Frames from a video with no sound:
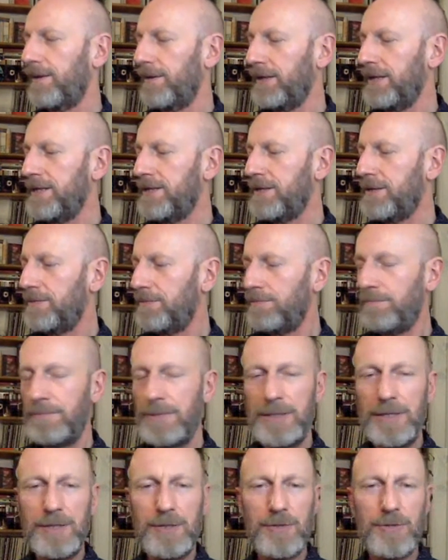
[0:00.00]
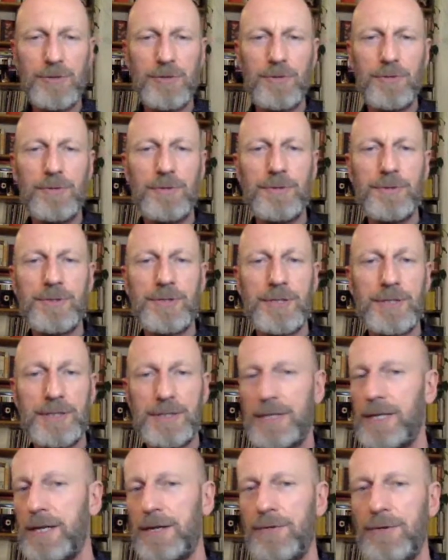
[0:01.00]
Eden Miniatures
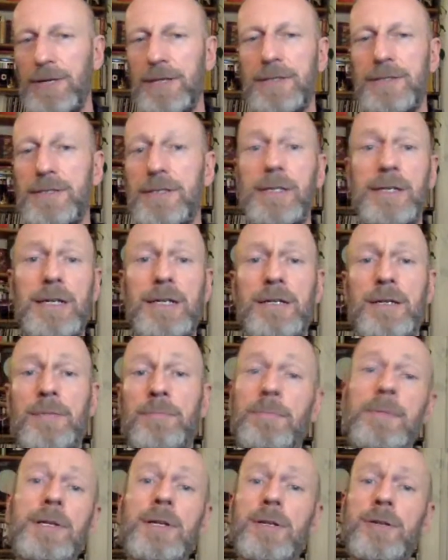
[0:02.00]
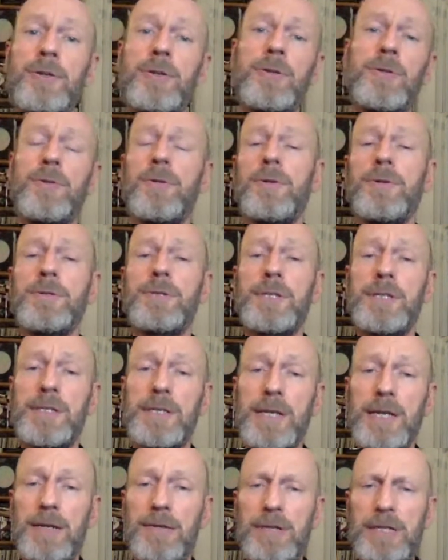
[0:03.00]
series, the Eden Miniatures
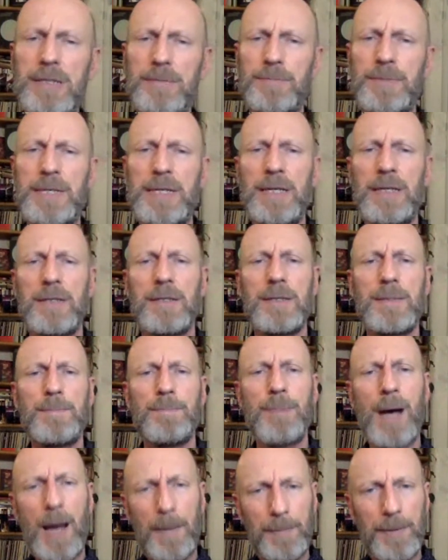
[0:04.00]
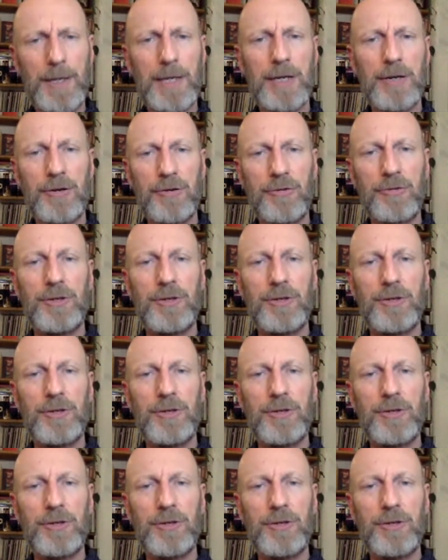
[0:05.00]
series being the published,